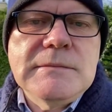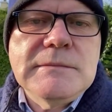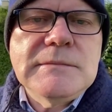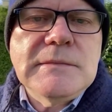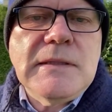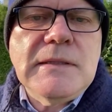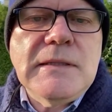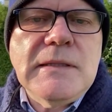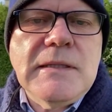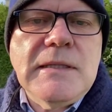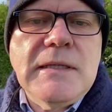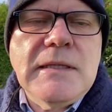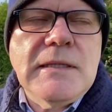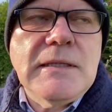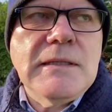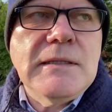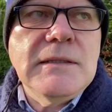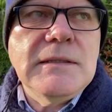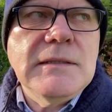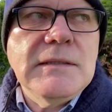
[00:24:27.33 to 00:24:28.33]
And I
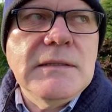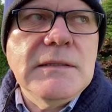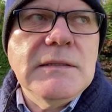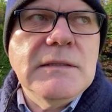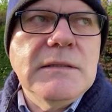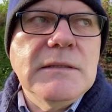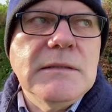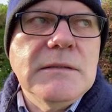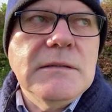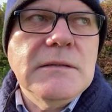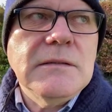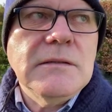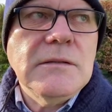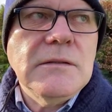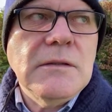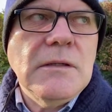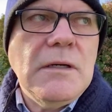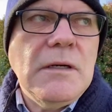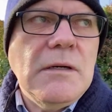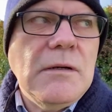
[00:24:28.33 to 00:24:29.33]
think
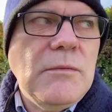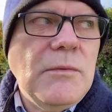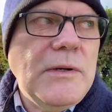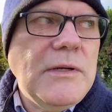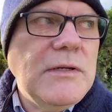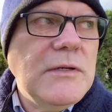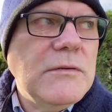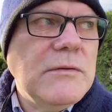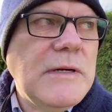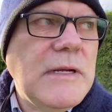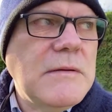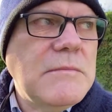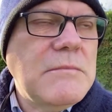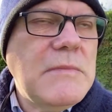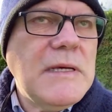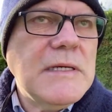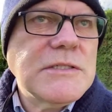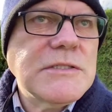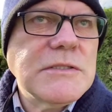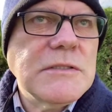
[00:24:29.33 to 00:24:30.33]
when you're
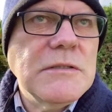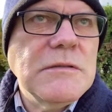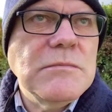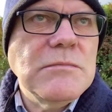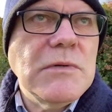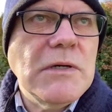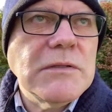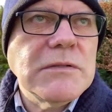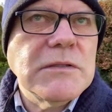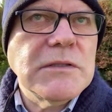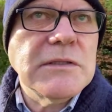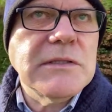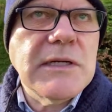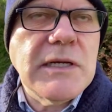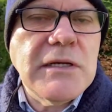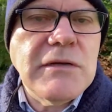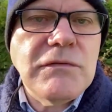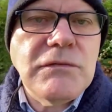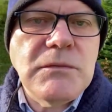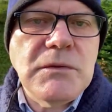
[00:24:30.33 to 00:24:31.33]
enmeshed in modern
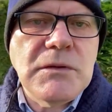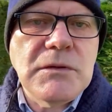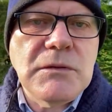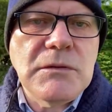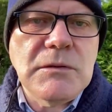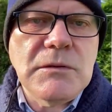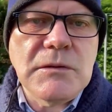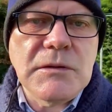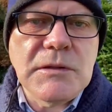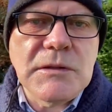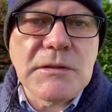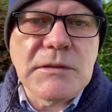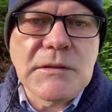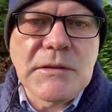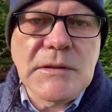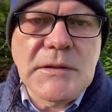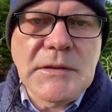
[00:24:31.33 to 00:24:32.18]
life with all the